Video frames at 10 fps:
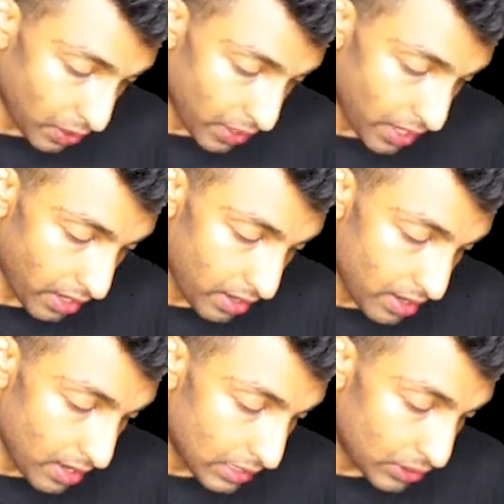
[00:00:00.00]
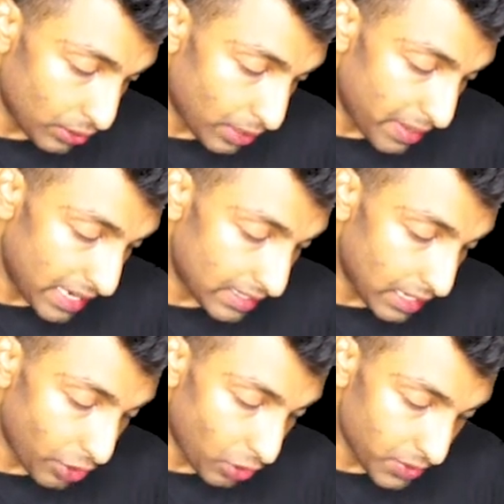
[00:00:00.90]
Okay, so the
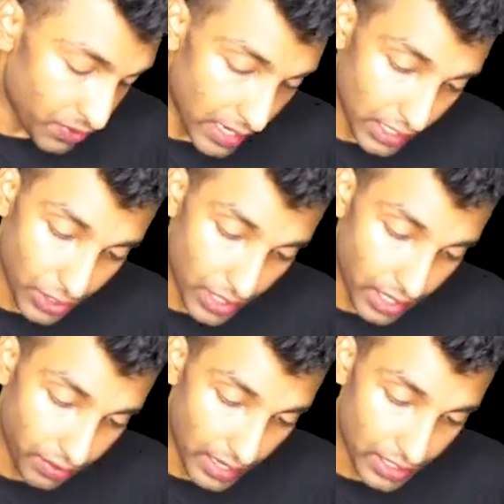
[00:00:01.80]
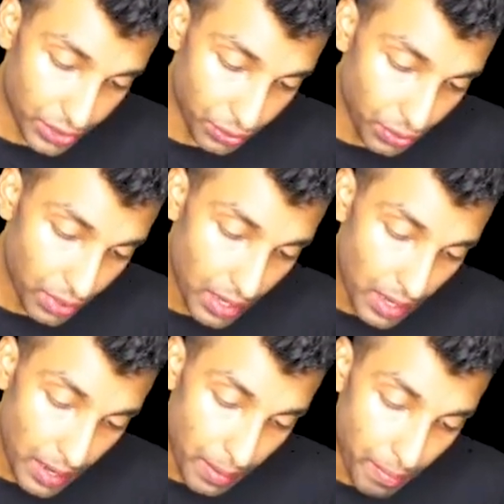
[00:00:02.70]
Basel norms were actually revised to
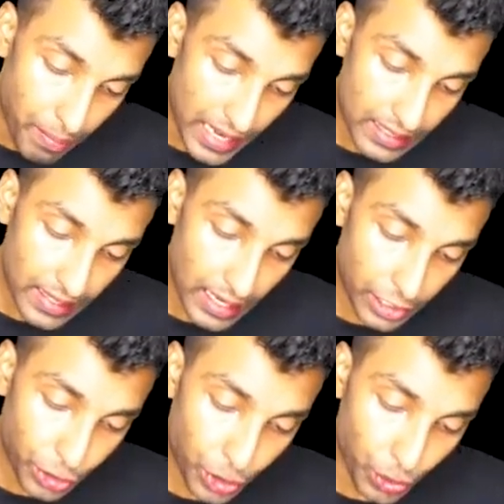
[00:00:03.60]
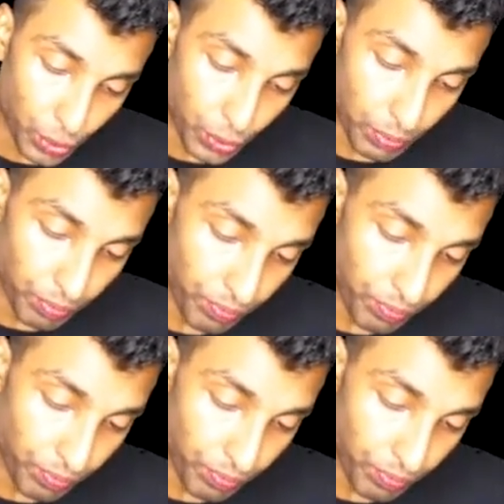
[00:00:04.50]
Basel II.